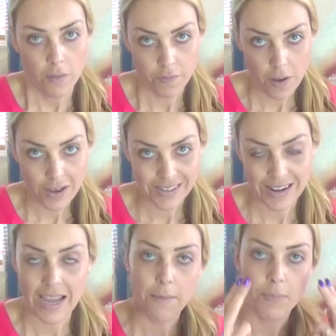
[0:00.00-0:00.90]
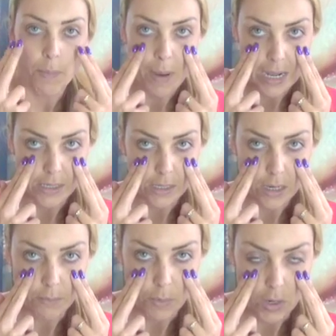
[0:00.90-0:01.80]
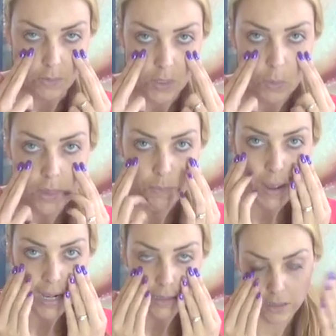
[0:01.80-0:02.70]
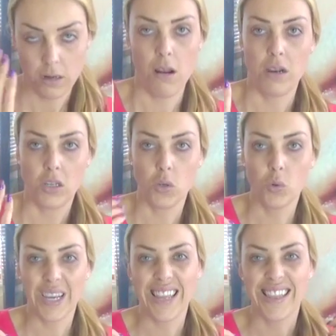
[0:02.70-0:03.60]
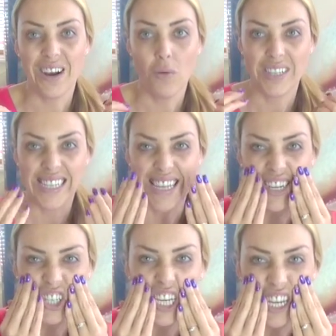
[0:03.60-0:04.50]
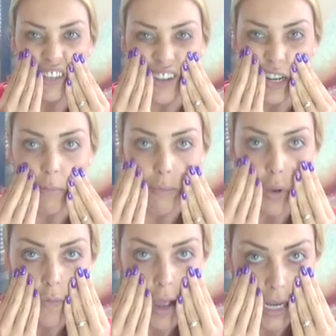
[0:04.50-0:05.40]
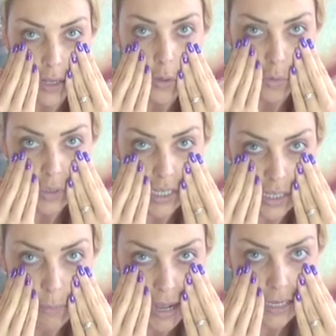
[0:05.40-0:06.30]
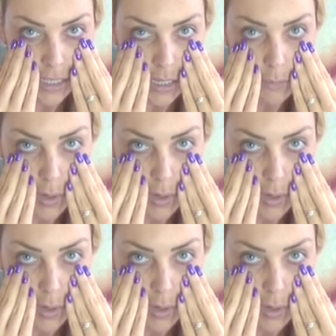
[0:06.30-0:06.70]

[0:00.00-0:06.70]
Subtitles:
Firstly, the pads can move. So when the client is talking, obviously their cheeks are going to be moving and it causes the pads to